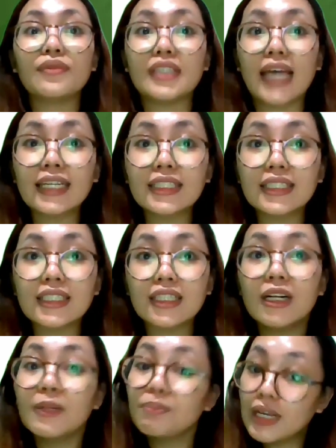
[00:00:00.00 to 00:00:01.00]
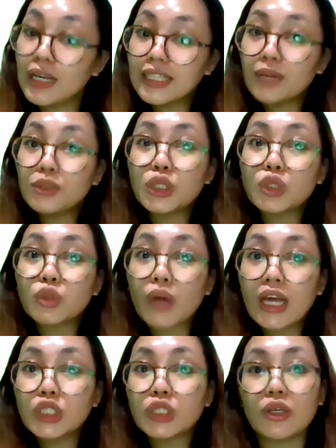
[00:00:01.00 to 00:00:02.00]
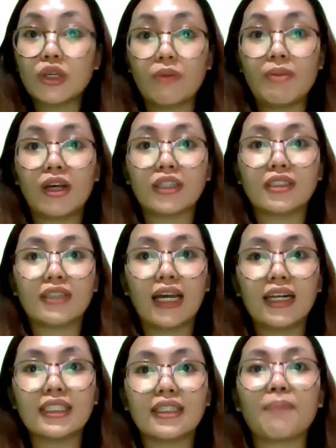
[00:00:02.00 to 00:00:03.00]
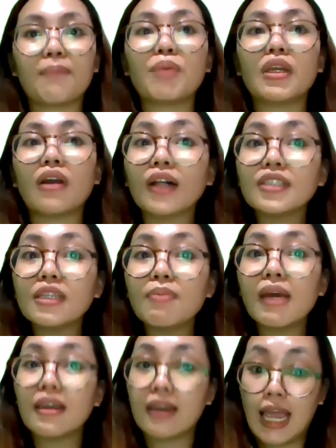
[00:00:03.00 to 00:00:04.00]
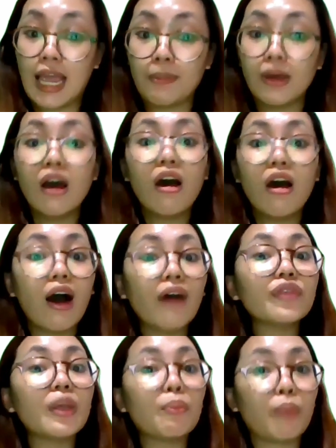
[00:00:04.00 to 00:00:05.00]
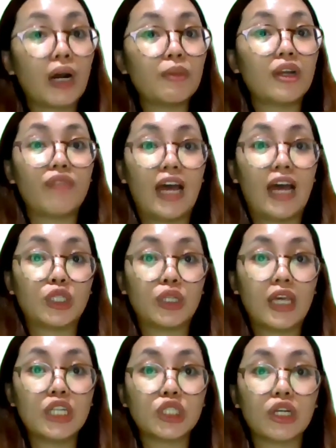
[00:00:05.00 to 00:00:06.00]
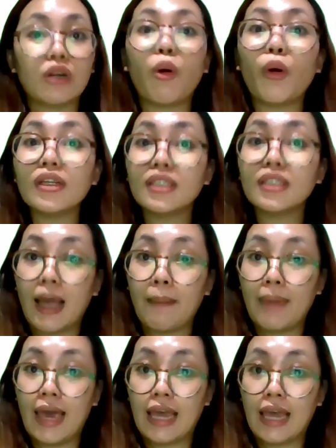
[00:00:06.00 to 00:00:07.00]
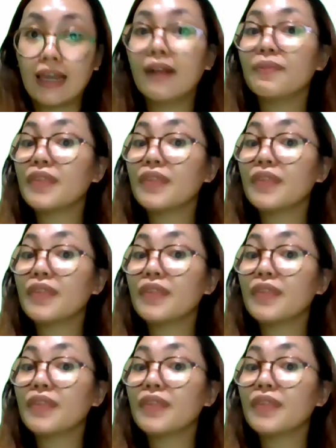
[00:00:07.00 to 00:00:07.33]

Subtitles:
DECS may sound strange to you because that is the penultimate name of Department of Education, or DepEd,